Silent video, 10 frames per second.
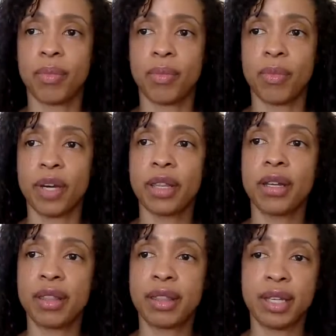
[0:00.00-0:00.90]
One
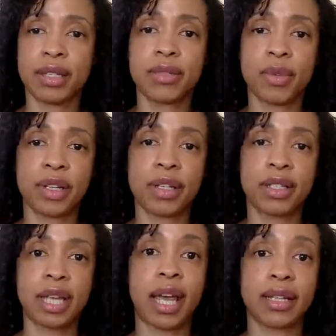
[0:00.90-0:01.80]
of
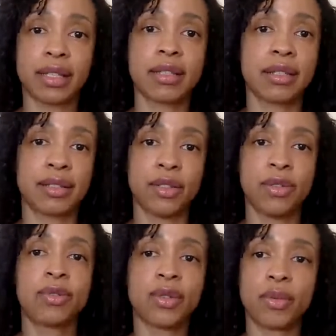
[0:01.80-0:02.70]
the tactics
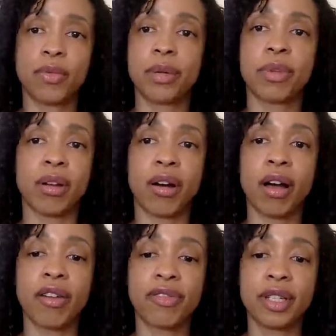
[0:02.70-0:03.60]
that's used on women
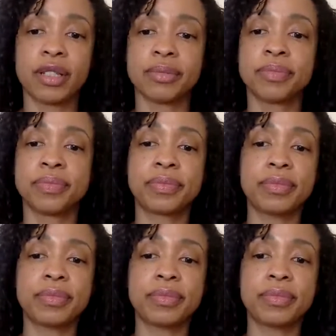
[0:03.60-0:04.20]
often